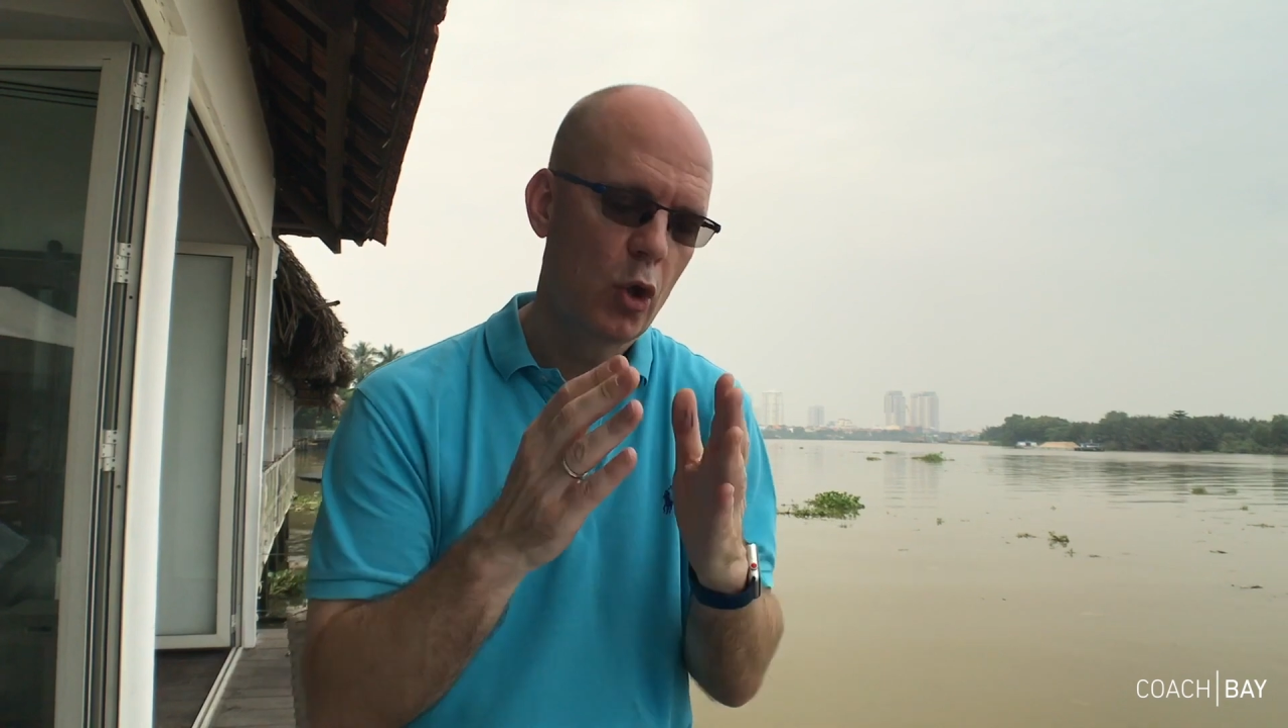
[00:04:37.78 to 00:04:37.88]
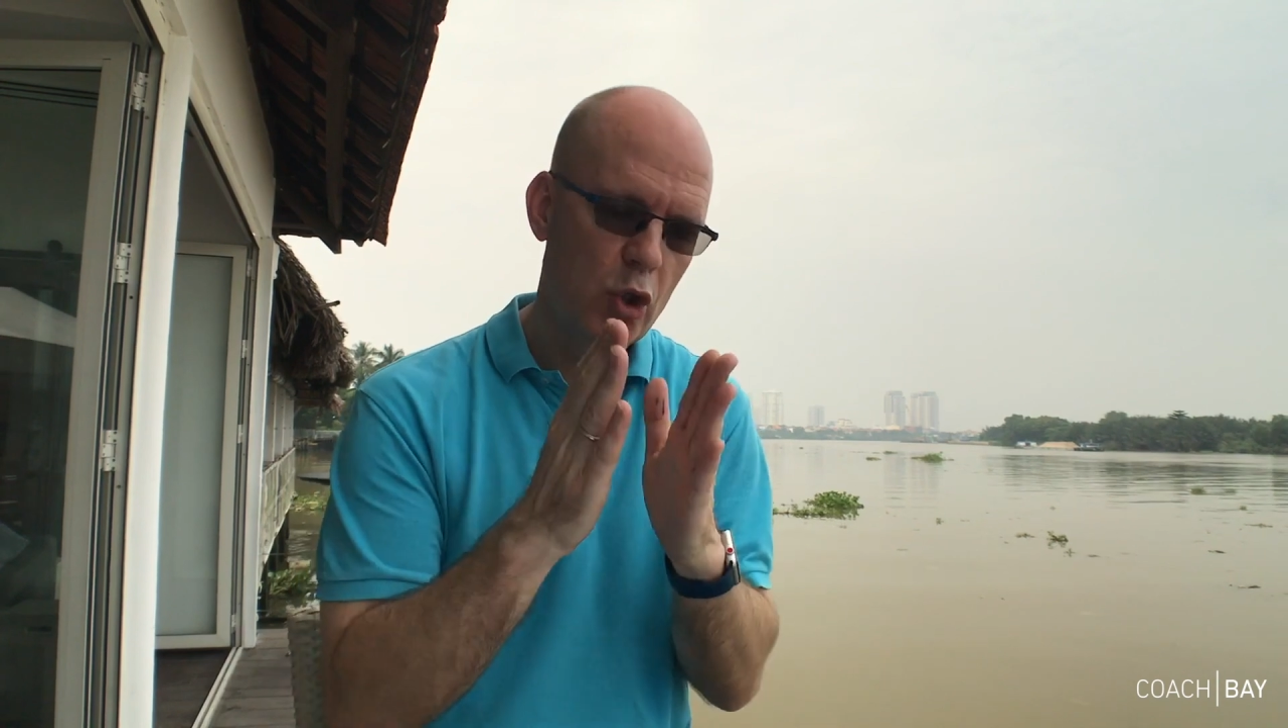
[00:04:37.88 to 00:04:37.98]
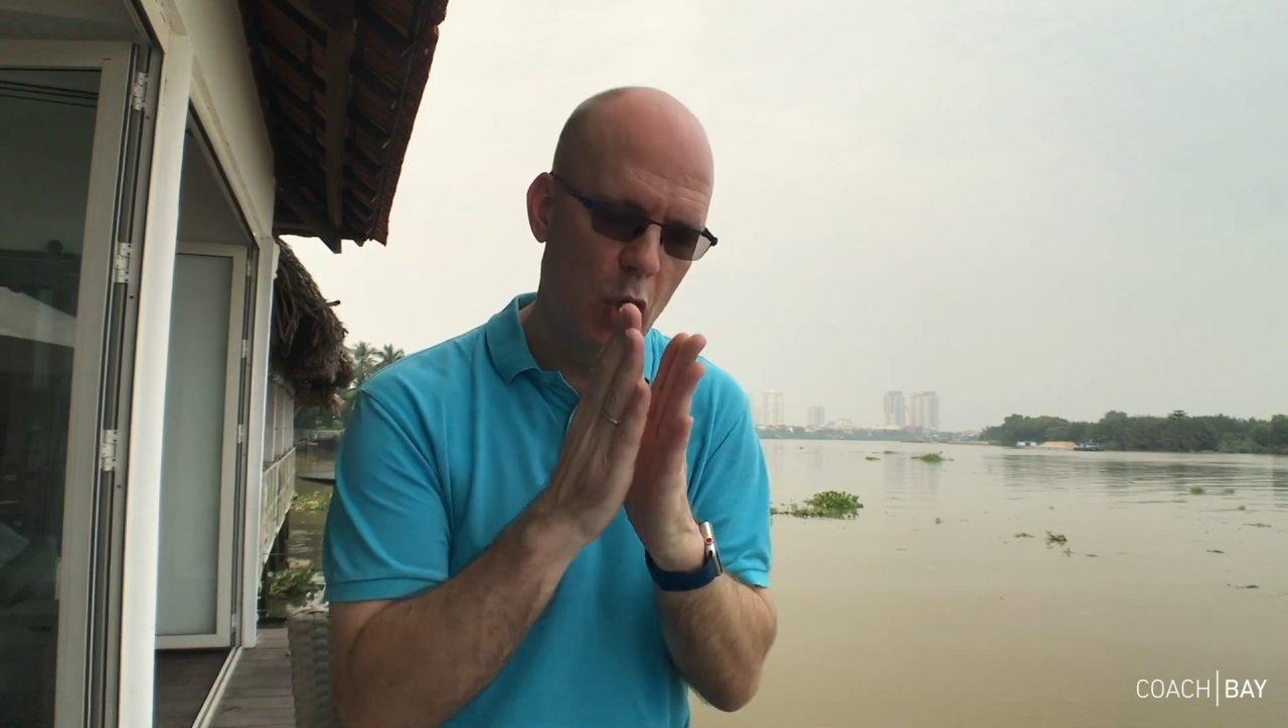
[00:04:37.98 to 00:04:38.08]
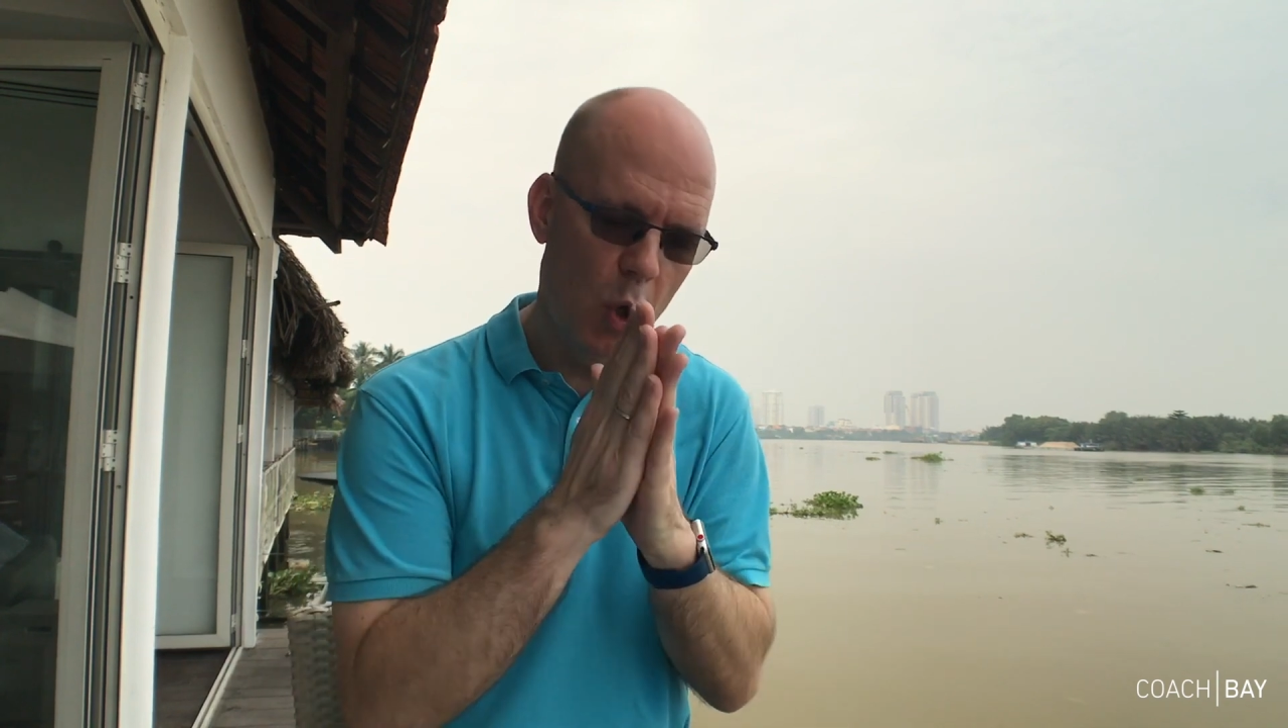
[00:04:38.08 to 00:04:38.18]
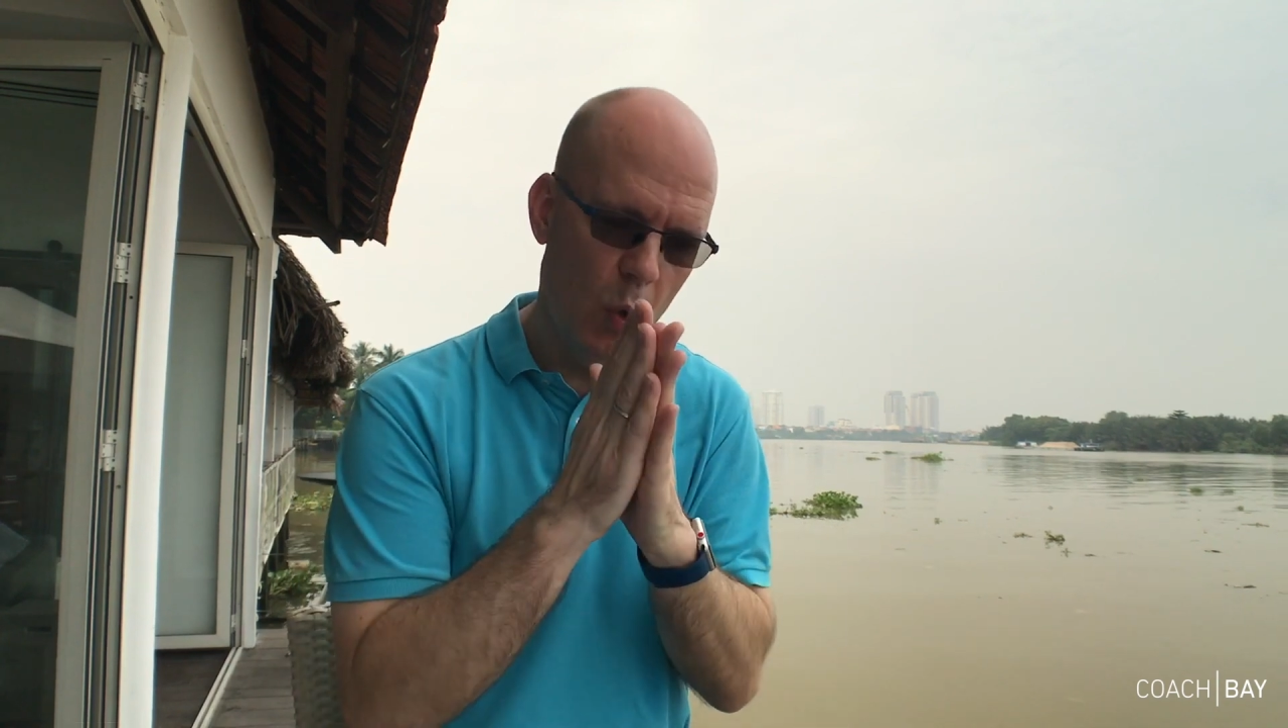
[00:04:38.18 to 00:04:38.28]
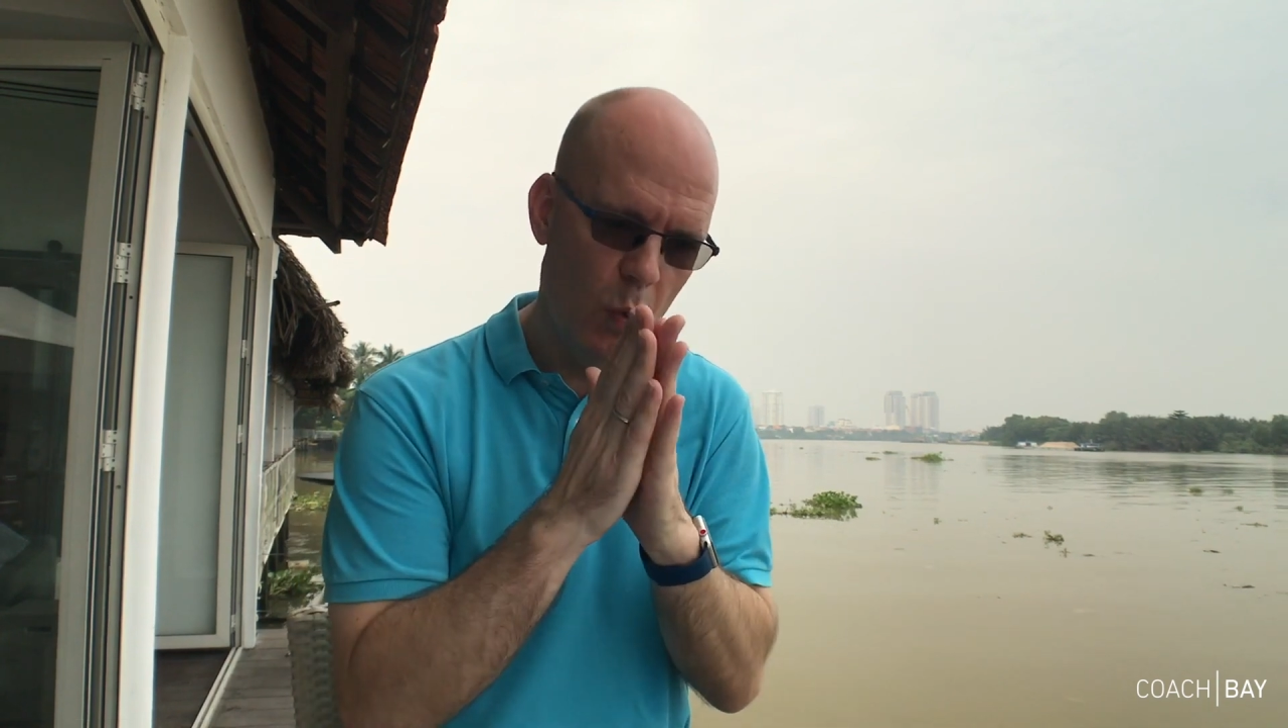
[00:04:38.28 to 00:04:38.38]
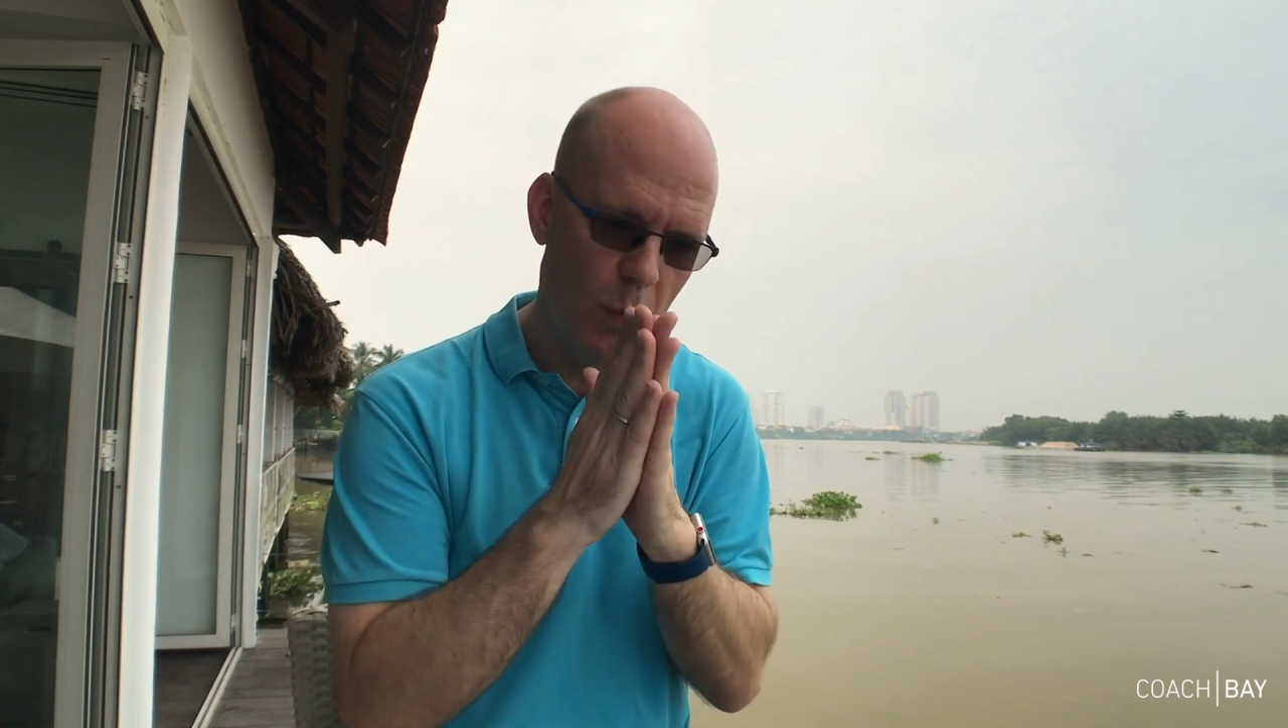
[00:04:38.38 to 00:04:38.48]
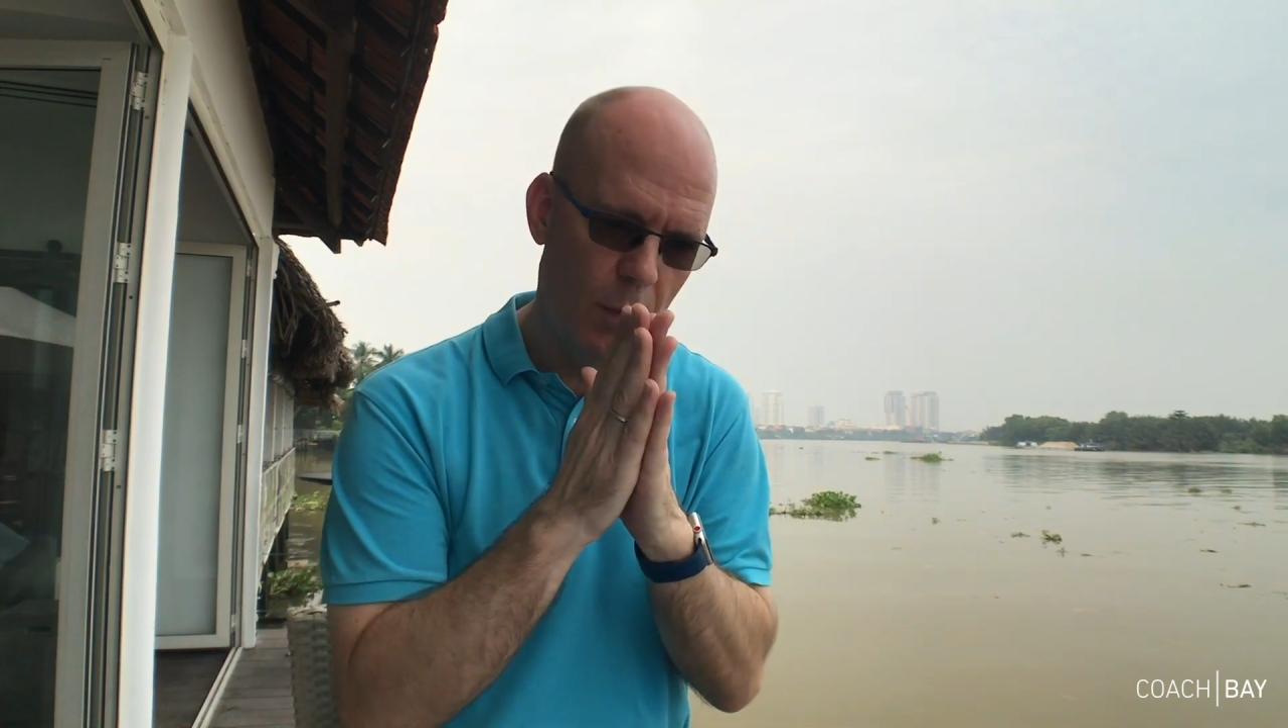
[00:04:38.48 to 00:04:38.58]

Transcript: So